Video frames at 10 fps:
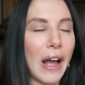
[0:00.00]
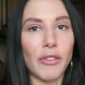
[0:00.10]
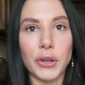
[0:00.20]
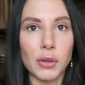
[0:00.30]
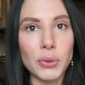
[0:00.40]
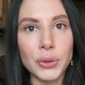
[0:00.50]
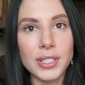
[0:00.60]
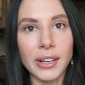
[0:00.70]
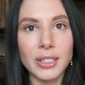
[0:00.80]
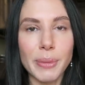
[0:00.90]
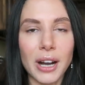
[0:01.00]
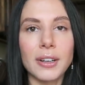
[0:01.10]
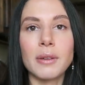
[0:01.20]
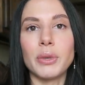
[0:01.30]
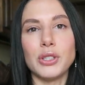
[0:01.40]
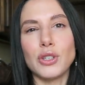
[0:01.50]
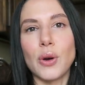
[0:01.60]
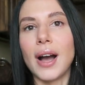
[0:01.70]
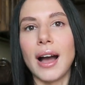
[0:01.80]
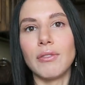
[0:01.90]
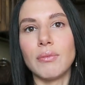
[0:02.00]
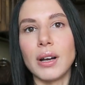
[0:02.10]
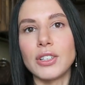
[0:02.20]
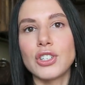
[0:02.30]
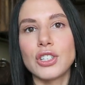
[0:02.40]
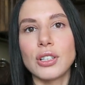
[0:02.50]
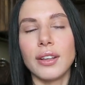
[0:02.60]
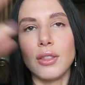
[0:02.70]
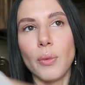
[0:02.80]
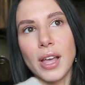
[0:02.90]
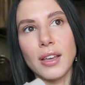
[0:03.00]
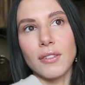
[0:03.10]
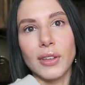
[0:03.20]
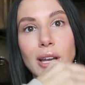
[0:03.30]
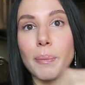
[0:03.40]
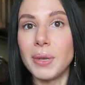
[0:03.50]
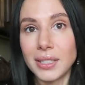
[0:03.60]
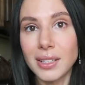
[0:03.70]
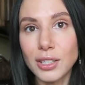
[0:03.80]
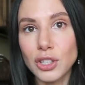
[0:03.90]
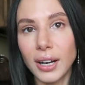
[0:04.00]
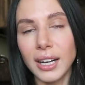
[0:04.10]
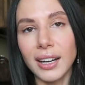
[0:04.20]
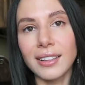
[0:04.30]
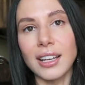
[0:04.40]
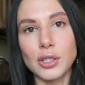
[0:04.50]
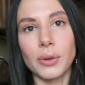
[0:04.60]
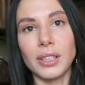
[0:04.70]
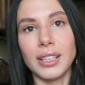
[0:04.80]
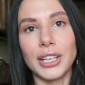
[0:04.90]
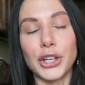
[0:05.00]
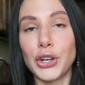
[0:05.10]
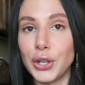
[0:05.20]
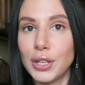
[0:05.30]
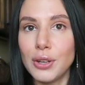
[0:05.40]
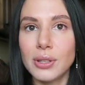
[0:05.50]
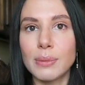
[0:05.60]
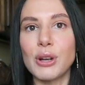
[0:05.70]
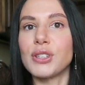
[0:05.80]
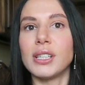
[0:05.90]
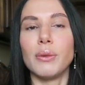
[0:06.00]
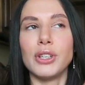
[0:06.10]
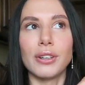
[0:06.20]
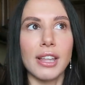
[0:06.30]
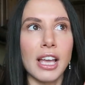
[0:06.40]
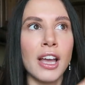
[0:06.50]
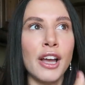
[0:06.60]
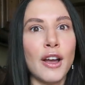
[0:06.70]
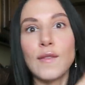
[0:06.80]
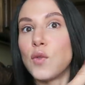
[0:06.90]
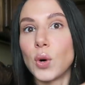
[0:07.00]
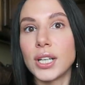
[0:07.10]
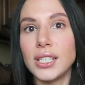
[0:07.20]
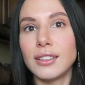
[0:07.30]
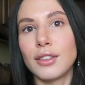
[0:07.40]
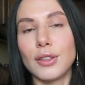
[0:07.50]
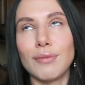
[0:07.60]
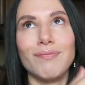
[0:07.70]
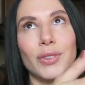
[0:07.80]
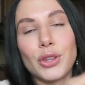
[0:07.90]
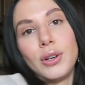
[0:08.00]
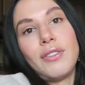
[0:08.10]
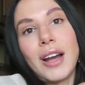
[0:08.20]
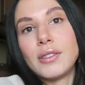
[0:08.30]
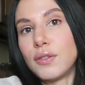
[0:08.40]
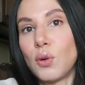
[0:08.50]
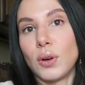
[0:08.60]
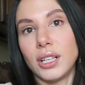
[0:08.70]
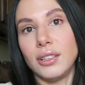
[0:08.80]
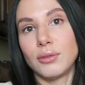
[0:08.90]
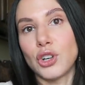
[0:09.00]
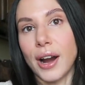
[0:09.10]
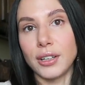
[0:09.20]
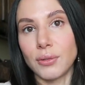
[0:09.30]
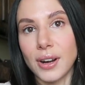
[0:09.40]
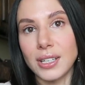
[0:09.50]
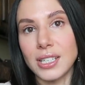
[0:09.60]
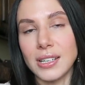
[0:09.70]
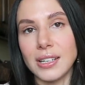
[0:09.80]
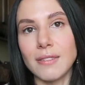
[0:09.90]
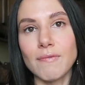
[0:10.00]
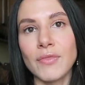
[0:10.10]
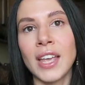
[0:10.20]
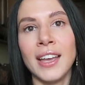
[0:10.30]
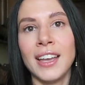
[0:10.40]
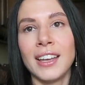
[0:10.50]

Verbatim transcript: have like a computer science background, but you don't have much in the way of like business training. That's really gonna hurt you, especially when you're like 40, 35 to 40 trying to run a team,